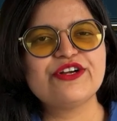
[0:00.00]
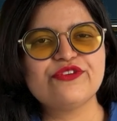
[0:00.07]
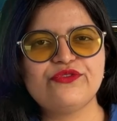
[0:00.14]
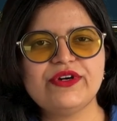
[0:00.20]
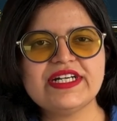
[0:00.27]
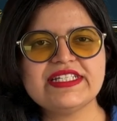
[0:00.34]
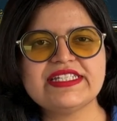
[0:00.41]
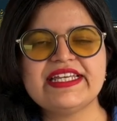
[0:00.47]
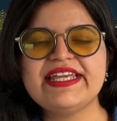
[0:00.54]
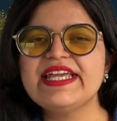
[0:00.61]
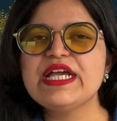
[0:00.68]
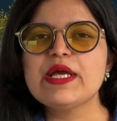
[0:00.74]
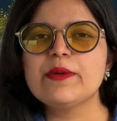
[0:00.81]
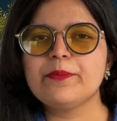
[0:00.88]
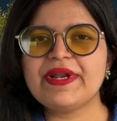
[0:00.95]
Firstly,
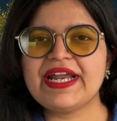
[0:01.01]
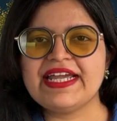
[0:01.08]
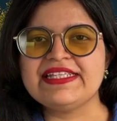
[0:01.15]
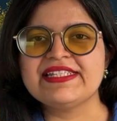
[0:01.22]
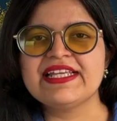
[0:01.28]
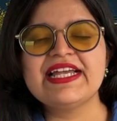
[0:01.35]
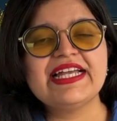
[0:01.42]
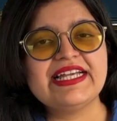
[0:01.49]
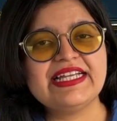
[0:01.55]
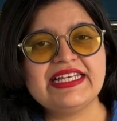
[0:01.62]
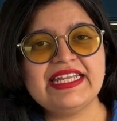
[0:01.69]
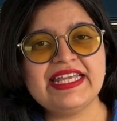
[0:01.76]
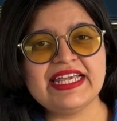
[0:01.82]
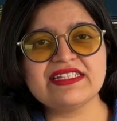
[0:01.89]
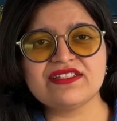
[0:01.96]
price.
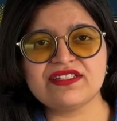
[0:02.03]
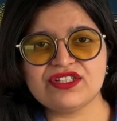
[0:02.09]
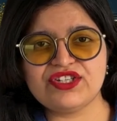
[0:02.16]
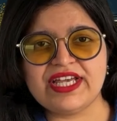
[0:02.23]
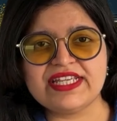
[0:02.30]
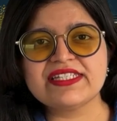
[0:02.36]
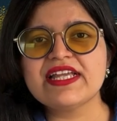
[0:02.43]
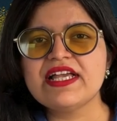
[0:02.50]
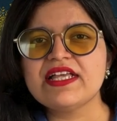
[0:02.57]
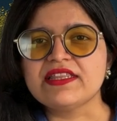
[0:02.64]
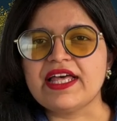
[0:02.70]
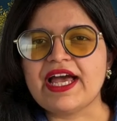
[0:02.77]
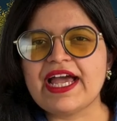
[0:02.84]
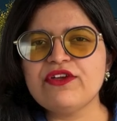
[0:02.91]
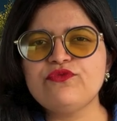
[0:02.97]
Leaks suggest the
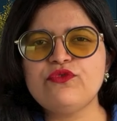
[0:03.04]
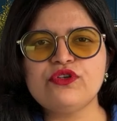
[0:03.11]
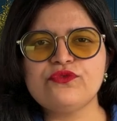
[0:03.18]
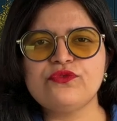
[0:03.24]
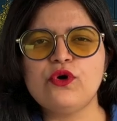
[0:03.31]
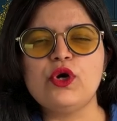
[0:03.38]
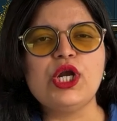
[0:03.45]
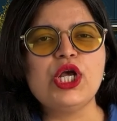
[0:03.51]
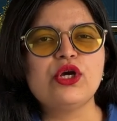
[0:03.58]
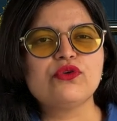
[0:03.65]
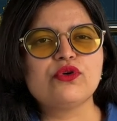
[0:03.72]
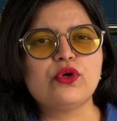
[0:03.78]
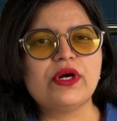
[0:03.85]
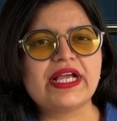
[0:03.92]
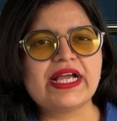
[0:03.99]
iPhone Fold
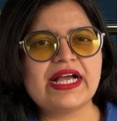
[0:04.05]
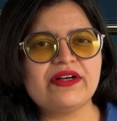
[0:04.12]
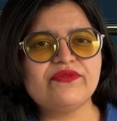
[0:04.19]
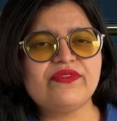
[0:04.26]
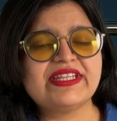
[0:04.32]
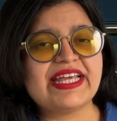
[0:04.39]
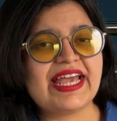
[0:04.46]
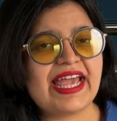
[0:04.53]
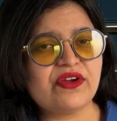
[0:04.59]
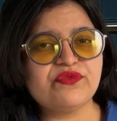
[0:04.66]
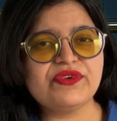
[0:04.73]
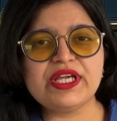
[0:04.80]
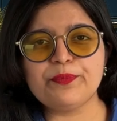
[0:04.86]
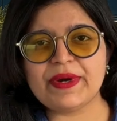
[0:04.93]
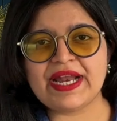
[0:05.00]
could come with a
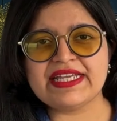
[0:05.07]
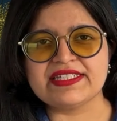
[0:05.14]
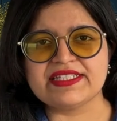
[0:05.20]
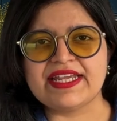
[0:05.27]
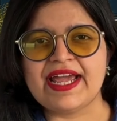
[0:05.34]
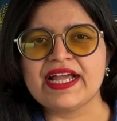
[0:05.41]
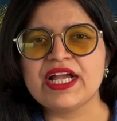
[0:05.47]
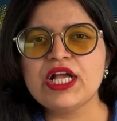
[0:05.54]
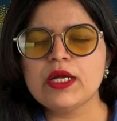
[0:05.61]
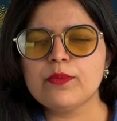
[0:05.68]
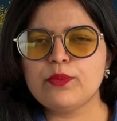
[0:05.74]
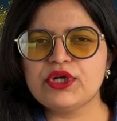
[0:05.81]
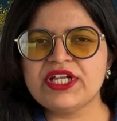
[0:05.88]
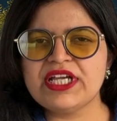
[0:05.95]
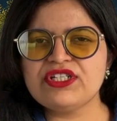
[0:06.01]
hefty price tag,
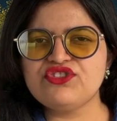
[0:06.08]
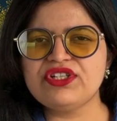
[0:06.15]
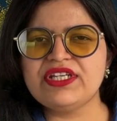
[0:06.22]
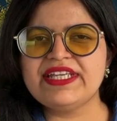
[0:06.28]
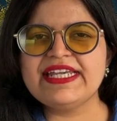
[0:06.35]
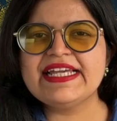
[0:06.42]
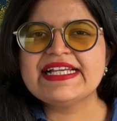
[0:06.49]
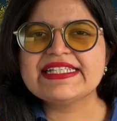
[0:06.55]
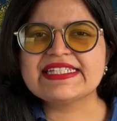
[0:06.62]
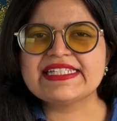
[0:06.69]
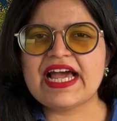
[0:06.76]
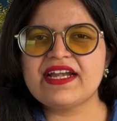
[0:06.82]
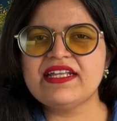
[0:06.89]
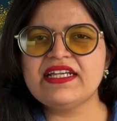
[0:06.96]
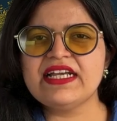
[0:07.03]
potentially
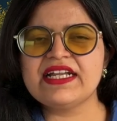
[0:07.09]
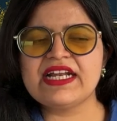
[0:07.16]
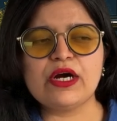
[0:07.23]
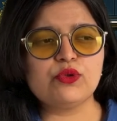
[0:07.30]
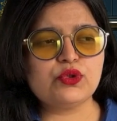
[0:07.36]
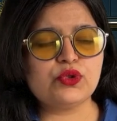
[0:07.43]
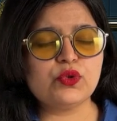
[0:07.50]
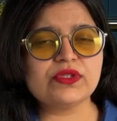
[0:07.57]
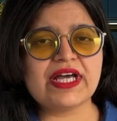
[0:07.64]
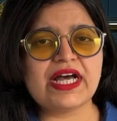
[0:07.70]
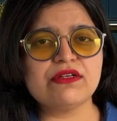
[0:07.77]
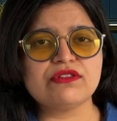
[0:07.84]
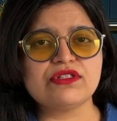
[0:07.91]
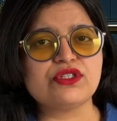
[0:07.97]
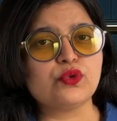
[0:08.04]
starting around
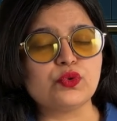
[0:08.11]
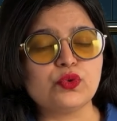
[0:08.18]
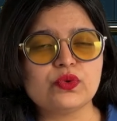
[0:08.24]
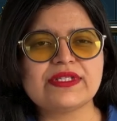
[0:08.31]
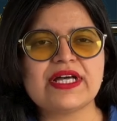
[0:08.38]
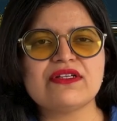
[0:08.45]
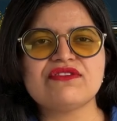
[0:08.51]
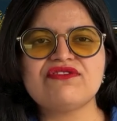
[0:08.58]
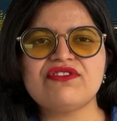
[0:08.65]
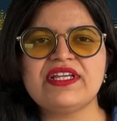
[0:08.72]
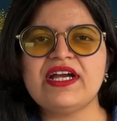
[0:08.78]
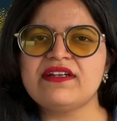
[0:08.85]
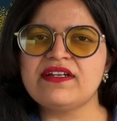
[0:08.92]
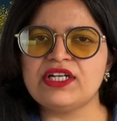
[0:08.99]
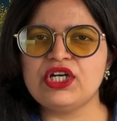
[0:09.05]
$2,000 to
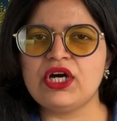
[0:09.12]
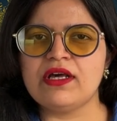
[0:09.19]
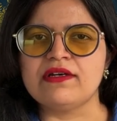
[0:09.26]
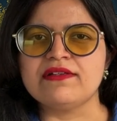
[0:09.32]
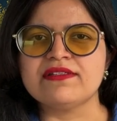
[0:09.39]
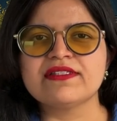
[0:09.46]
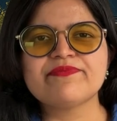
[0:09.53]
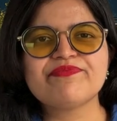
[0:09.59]
$2,300.